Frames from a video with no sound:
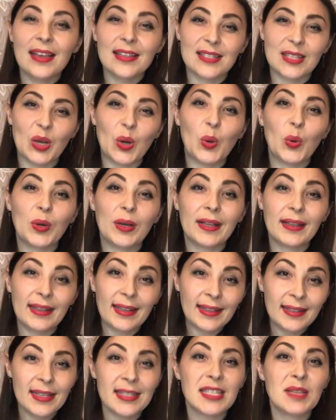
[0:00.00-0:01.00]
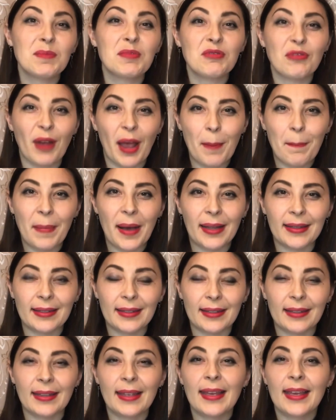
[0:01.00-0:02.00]
So click the subscribe
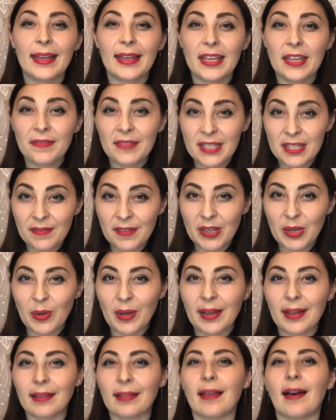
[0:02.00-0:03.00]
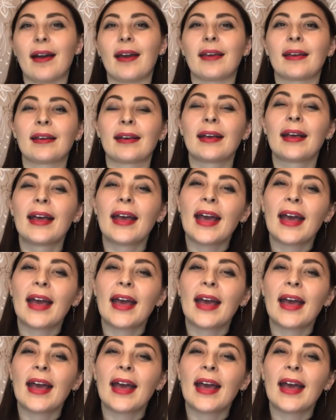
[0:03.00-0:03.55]
button, give this video a like,